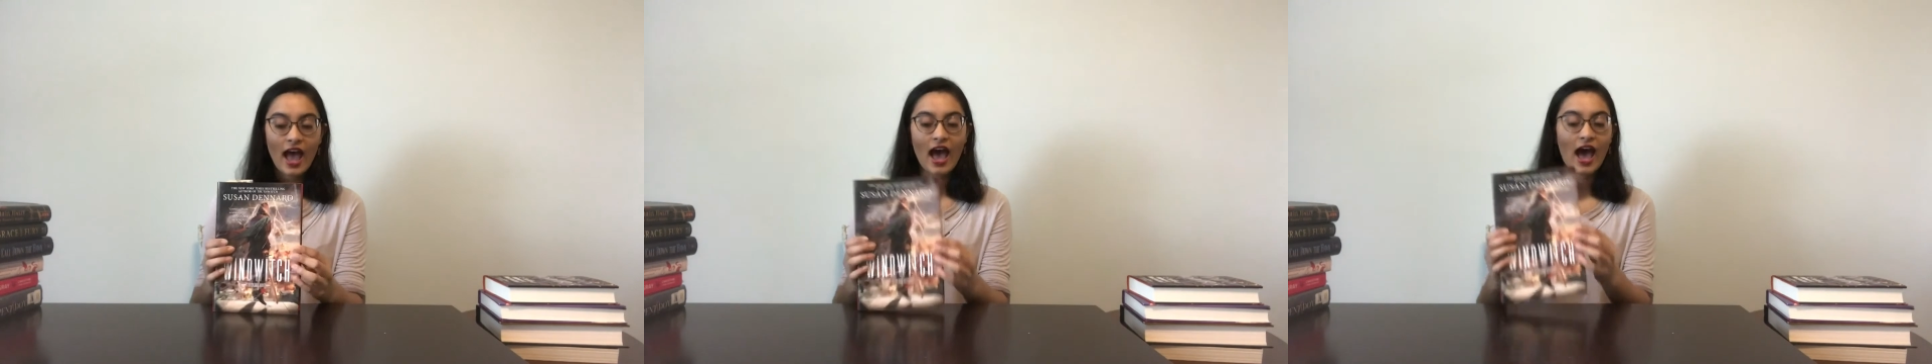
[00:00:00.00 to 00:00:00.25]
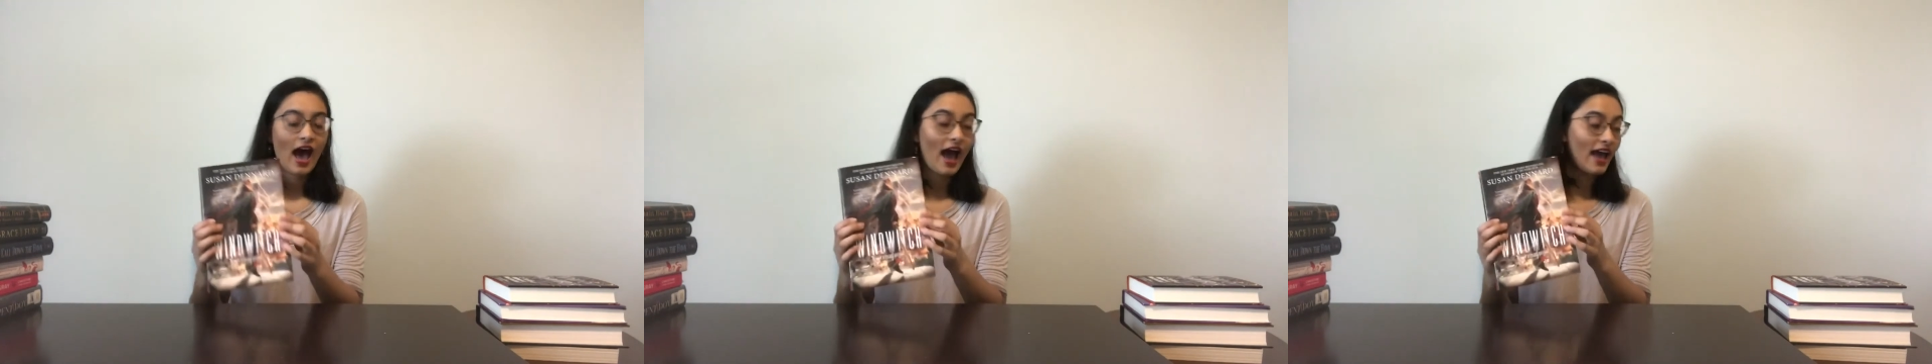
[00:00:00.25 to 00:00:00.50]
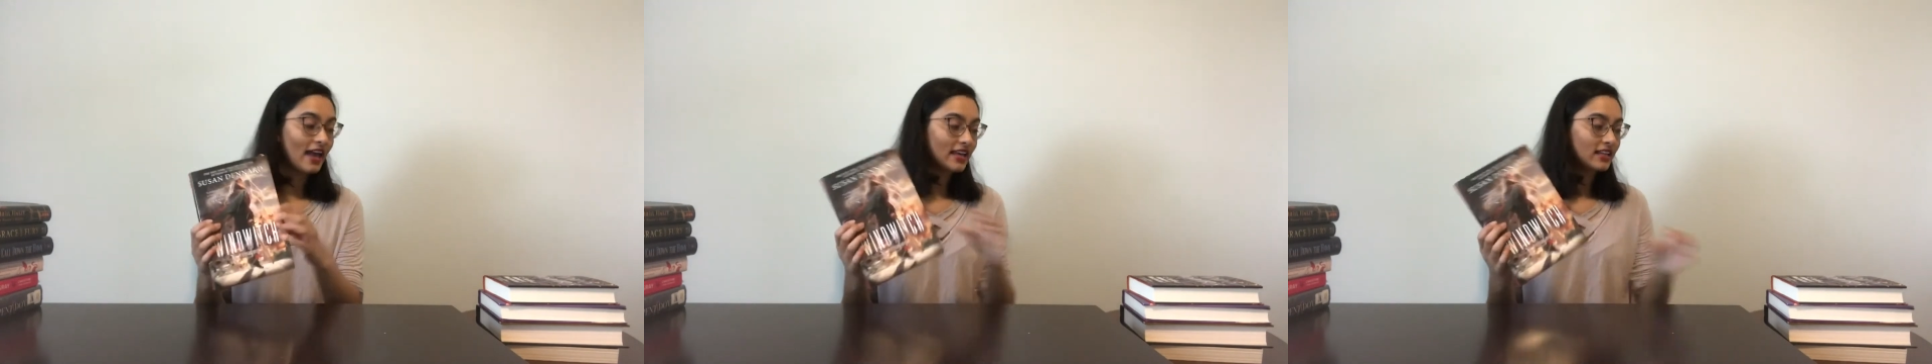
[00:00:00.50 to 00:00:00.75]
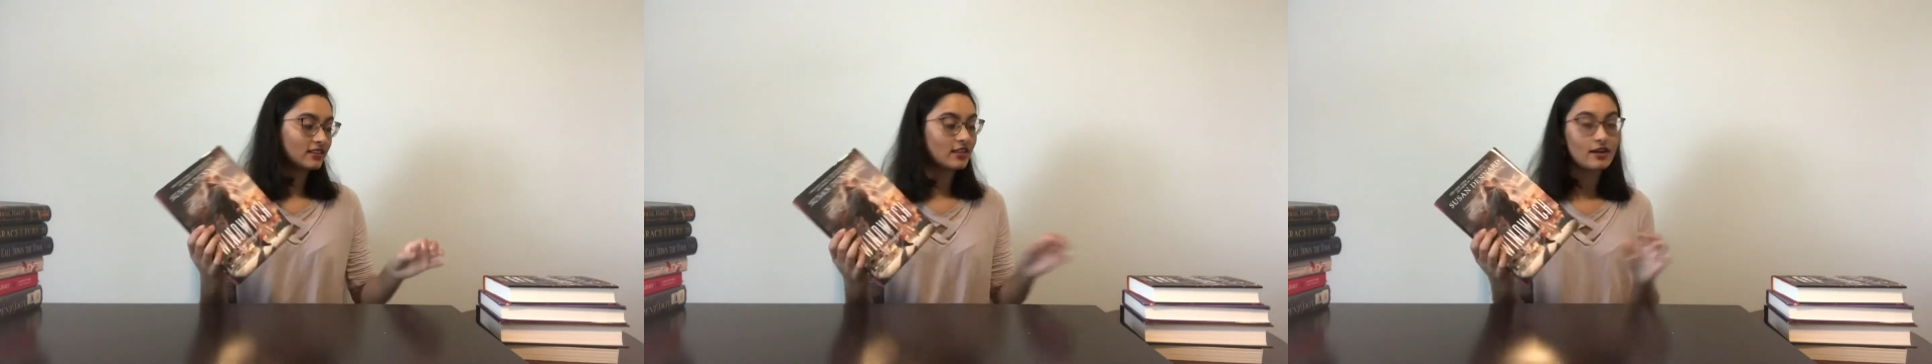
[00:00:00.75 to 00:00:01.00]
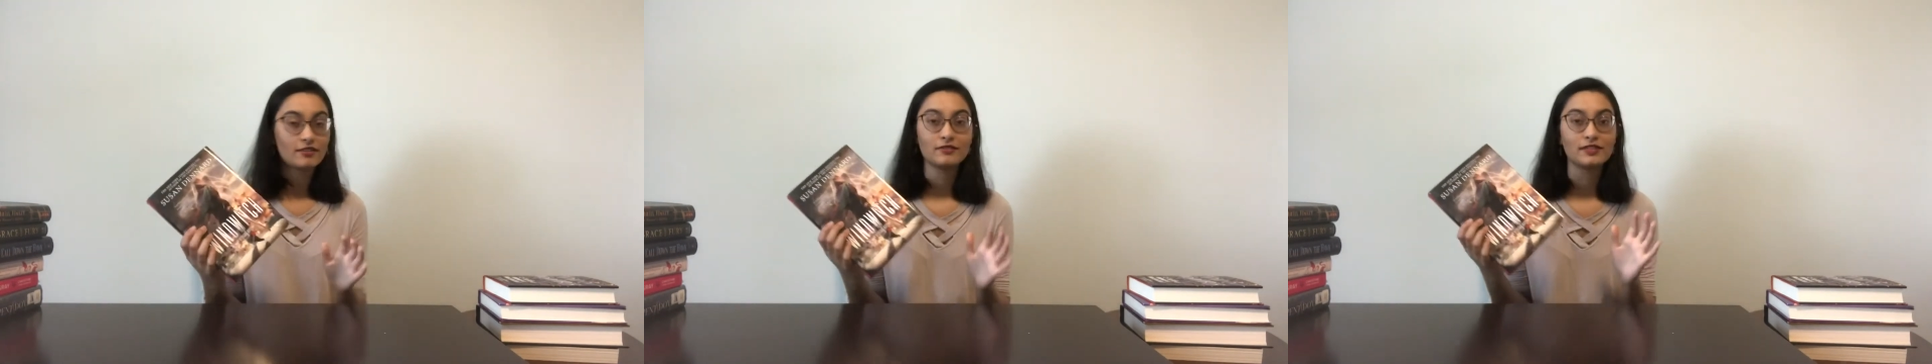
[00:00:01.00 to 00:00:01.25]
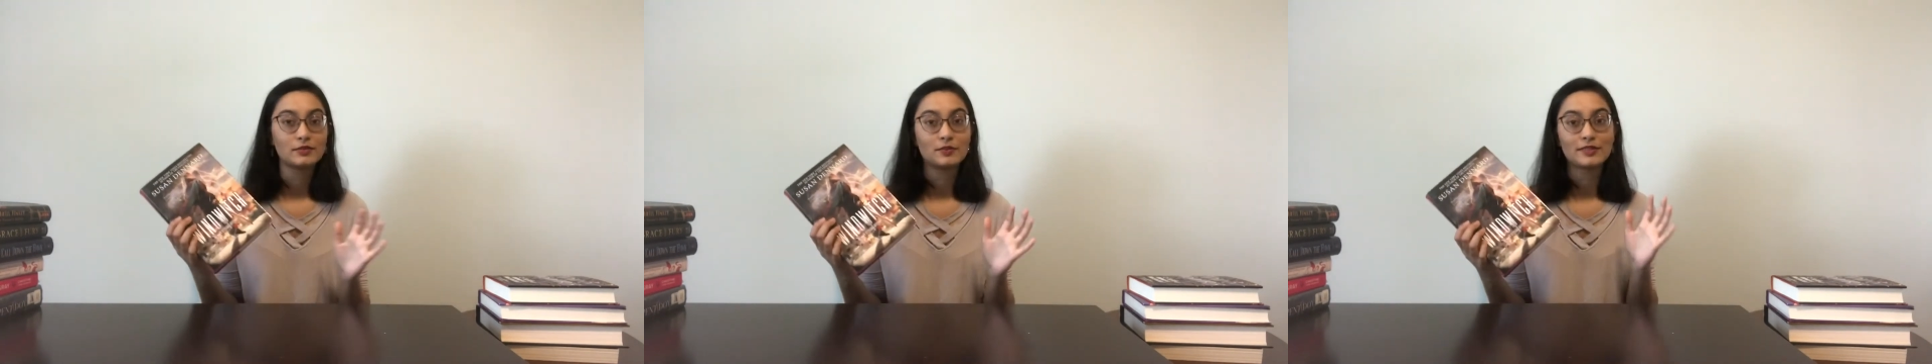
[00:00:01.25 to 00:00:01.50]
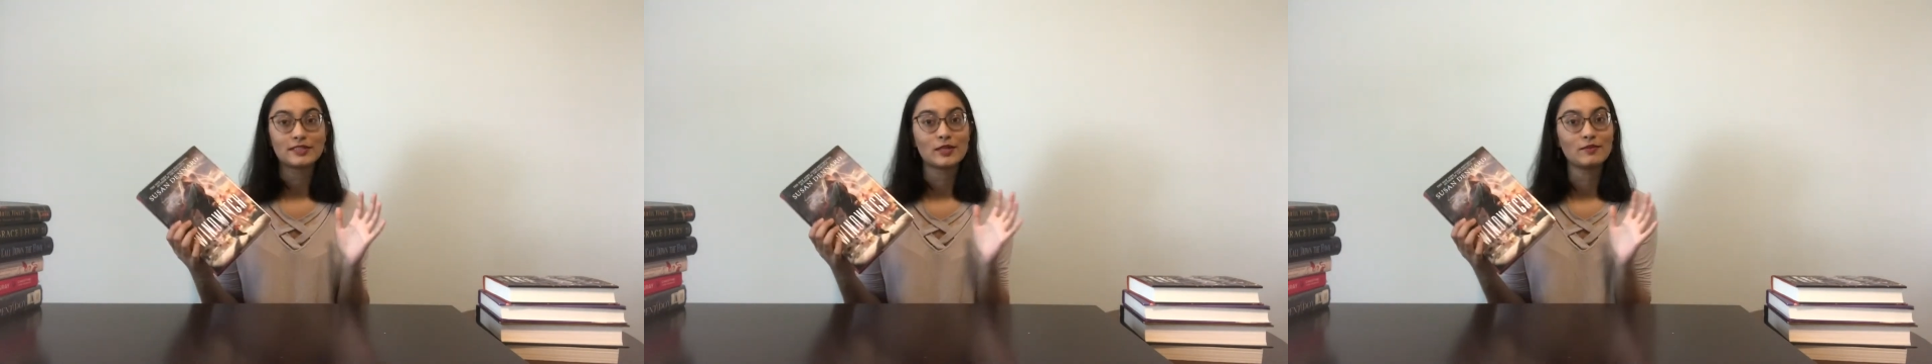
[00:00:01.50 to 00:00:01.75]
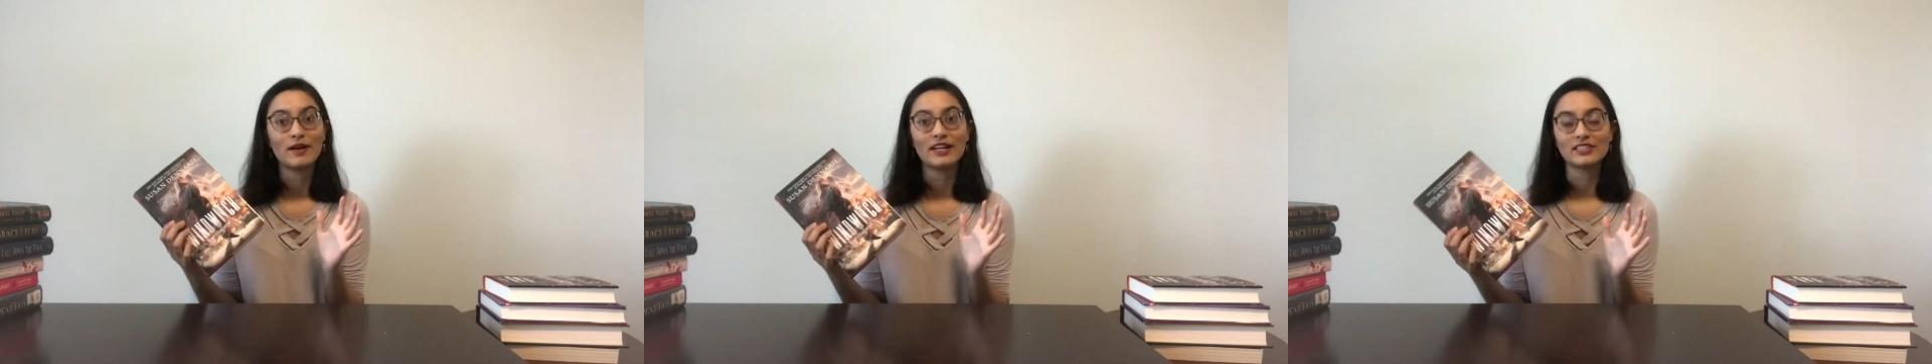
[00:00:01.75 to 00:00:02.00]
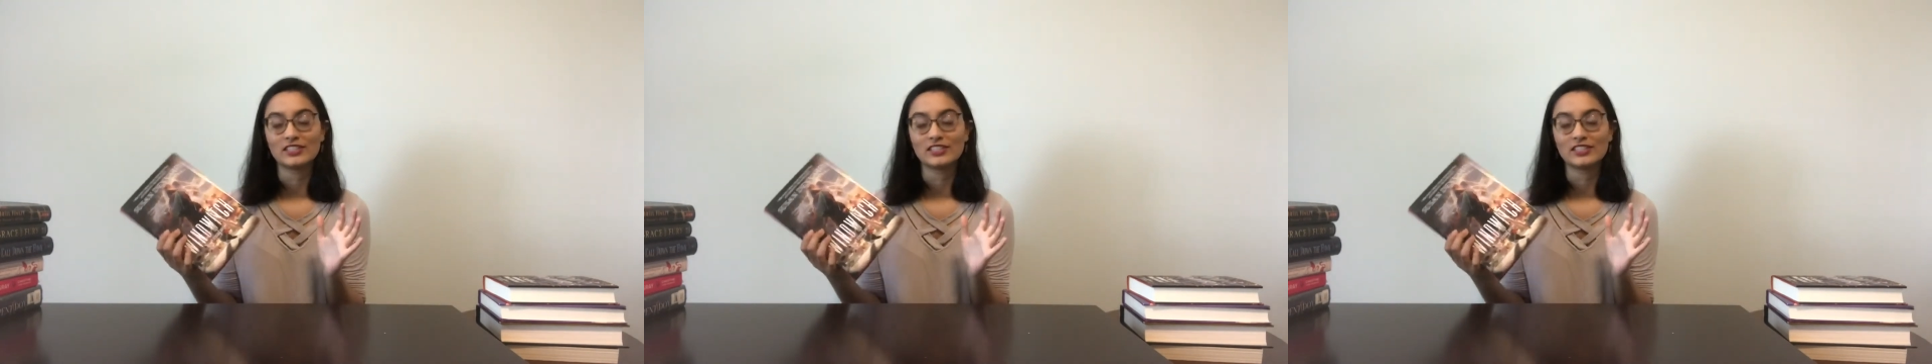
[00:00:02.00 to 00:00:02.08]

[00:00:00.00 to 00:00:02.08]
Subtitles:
I love this book so much.